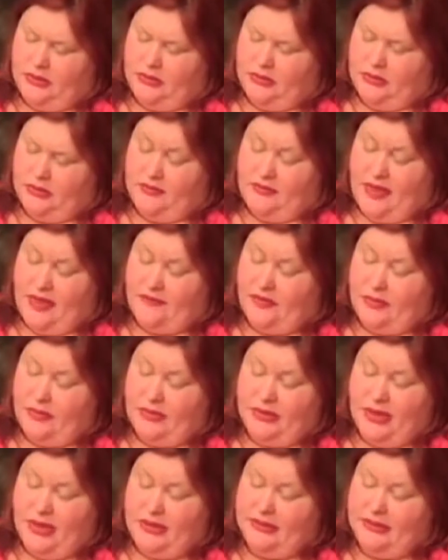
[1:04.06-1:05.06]
of having been
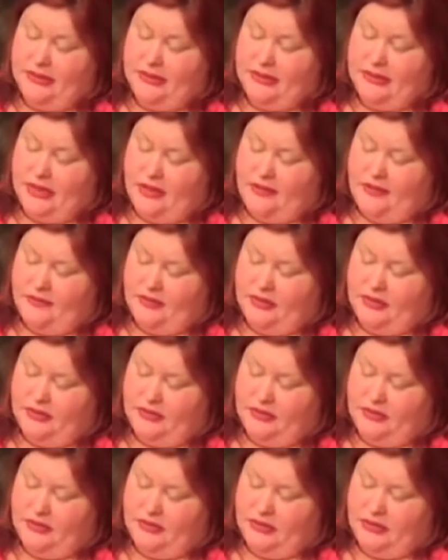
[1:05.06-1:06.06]
cuddled and loved,
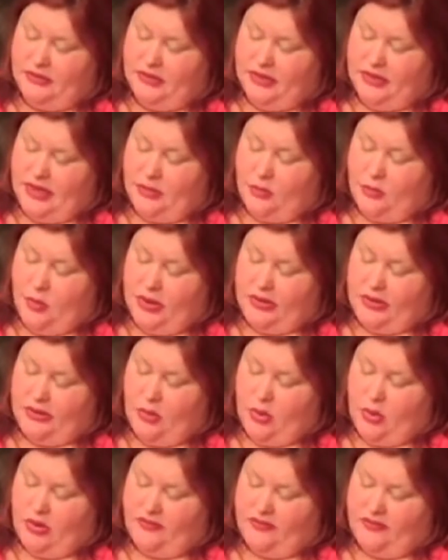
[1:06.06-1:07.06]
and wanting
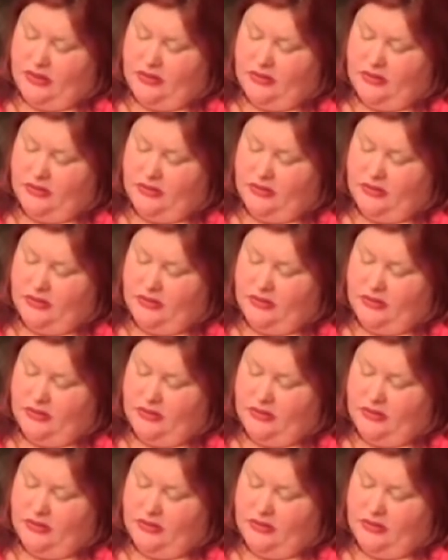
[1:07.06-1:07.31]
more of it,